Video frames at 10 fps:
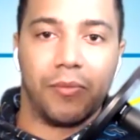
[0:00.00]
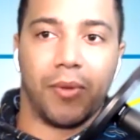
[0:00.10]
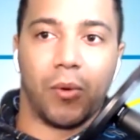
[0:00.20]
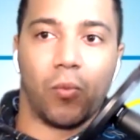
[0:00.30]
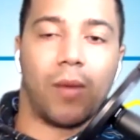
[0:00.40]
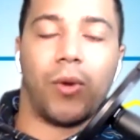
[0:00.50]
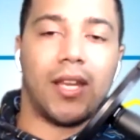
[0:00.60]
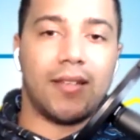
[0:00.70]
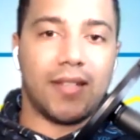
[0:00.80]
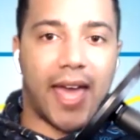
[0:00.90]
But when I'm
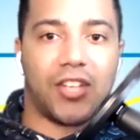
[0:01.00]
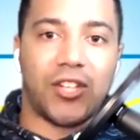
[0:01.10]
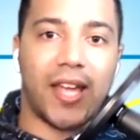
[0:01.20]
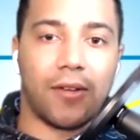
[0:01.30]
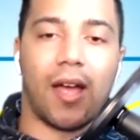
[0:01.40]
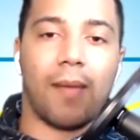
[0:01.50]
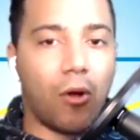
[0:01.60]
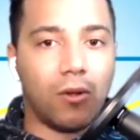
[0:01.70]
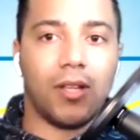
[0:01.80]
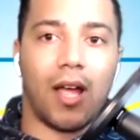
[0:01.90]
ready to cash out,
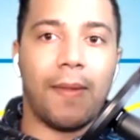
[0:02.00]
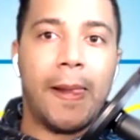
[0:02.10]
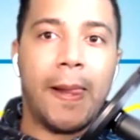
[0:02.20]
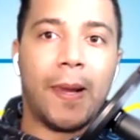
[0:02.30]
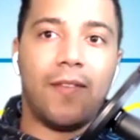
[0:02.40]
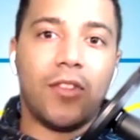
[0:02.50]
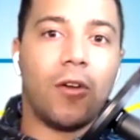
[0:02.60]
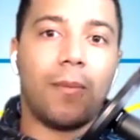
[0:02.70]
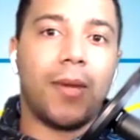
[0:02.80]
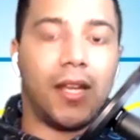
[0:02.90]
even
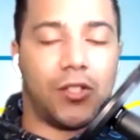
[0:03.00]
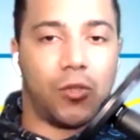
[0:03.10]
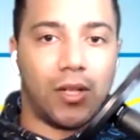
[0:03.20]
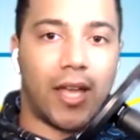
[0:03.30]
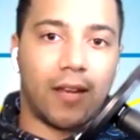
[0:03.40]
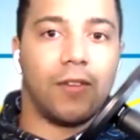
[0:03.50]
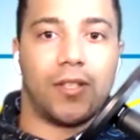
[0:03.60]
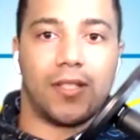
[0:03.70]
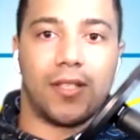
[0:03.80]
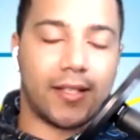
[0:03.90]
though I'm getting into a lot of
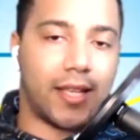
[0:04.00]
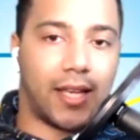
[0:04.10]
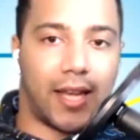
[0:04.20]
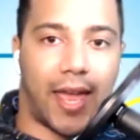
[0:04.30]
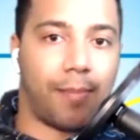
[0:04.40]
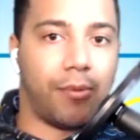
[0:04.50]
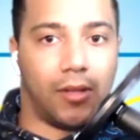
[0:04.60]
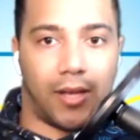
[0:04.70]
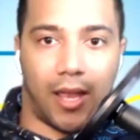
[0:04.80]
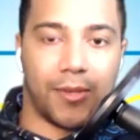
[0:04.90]
different stocks like an
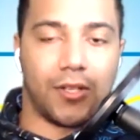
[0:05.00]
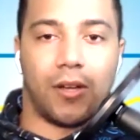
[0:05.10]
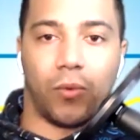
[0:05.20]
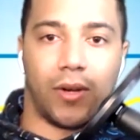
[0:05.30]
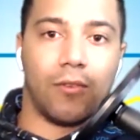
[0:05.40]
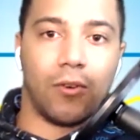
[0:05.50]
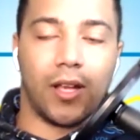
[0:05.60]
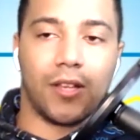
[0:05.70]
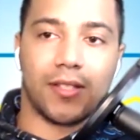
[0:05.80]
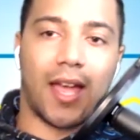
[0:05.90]
Apple and Amazon, whatever
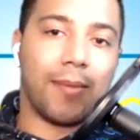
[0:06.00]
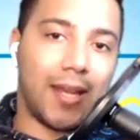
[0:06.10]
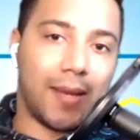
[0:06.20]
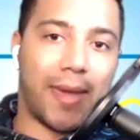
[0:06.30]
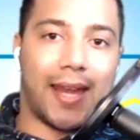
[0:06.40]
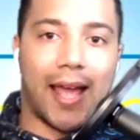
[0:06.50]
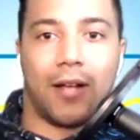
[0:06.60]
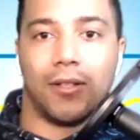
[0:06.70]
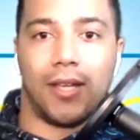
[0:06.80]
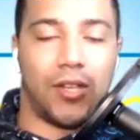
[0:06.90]
else, I'm getting paid
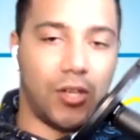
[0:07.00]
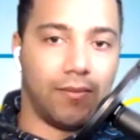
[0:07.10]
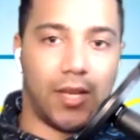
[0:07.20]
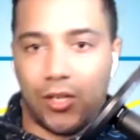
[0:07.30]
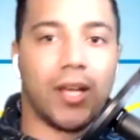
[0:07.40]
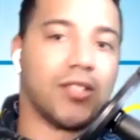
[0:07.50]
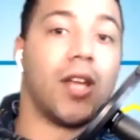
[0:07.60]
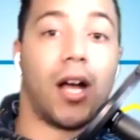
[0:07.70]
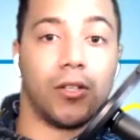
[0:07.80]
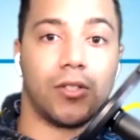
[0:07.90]
out in US
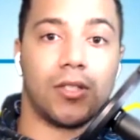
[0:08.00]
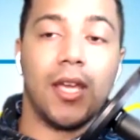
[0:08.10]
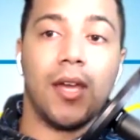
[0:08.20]
dollars.